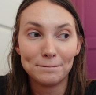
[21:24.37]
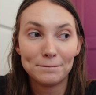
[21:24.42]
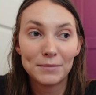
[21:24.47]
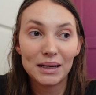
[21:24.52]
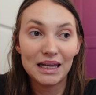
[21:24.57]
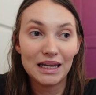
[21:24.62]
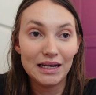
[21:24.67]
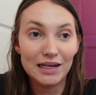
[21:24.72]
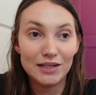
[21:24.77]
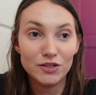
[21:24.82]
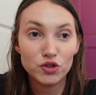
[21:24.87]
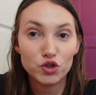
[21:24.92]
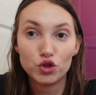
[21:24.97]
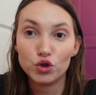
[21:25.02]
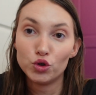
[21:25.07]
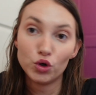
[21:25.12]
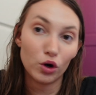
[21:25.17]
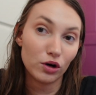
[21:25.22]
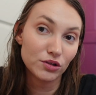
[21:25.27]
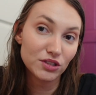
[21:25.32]
please
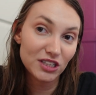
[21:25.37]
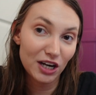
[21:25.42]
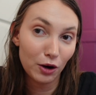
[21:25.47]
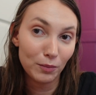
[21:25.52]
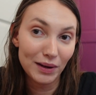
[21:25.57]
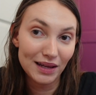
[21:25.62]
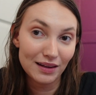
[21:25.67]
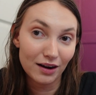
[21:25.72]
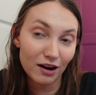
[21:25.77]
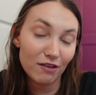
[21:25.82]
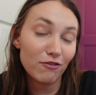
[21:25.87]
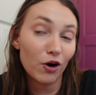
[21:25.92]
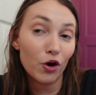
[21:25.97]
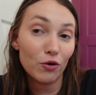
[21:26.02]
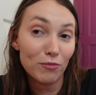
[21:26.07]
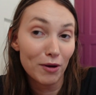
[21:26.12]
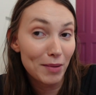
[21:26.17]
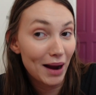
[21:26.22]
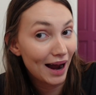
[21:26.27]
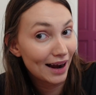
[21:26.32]
do not tell me that I'm
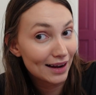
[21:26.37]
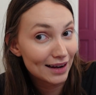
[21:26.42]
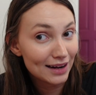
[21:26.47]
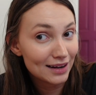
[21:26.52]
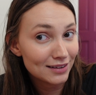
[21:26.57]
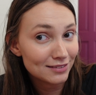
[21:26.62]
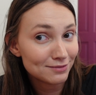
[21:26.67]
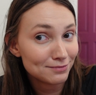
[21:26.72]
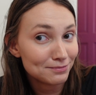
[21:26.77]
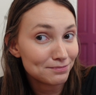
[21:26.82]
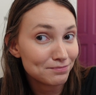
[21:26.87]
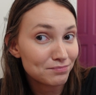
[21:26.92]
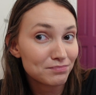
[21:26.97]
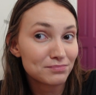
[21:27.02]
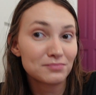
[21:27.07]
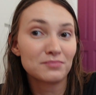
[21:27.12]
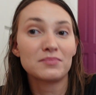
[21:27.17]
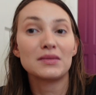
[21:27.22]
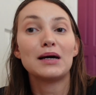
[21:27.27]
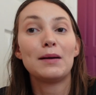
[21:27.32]
overpacking,
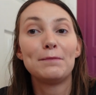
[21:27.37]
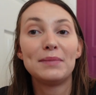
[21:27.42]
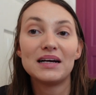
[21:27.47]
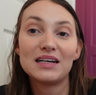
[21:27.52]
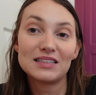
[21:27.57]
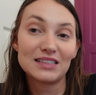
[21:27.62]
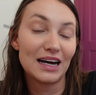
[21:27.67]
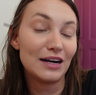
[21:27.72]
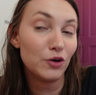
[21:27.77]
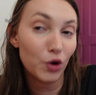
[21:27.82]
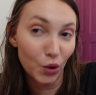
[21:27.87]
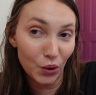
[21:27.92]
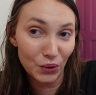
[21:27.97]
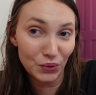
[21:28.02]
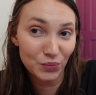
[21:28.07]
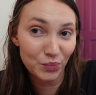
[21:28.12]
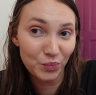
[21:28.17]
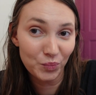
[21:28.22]
because I know.